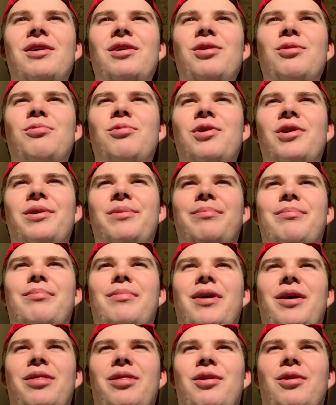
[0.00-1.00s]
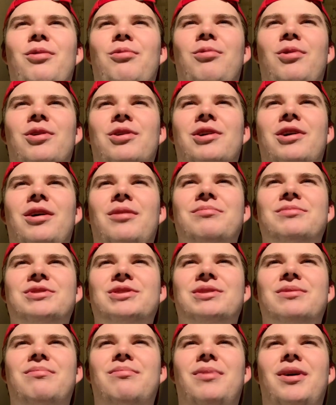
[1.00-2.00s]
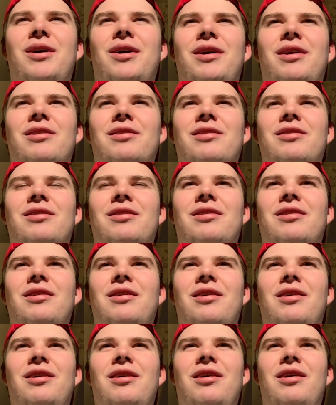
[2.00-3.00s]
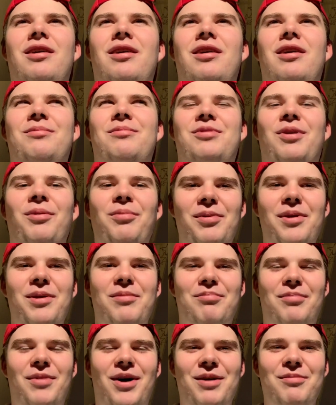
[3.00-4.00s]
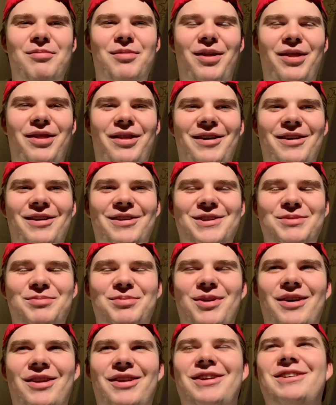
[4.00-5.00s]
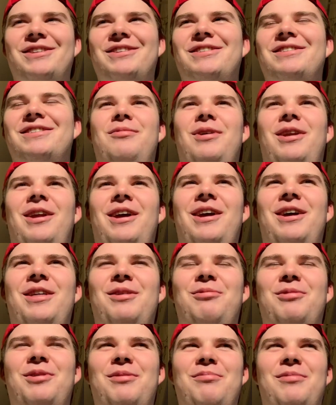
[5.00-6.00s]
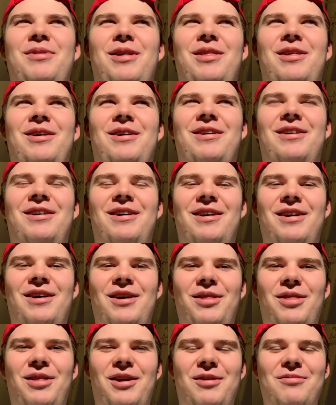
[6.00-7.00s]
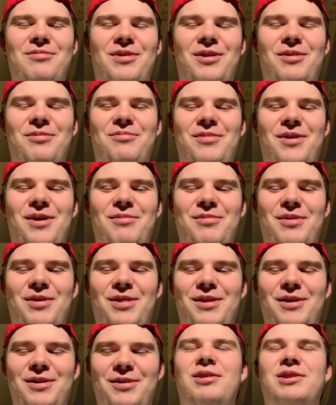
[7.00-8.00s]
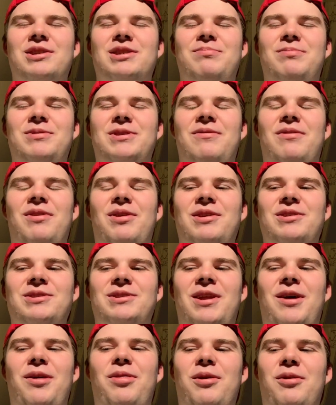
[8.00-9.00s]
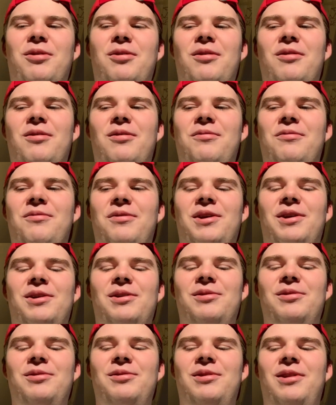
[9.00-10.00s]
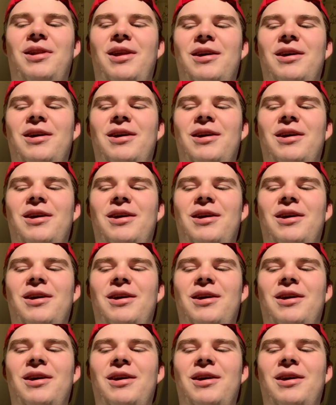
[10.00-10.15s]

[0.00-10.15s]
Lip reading: the word mother, what comes to mind? Probably my mother, to be honest, when I hear the word mother. Think about my mother. Specific things that I think of include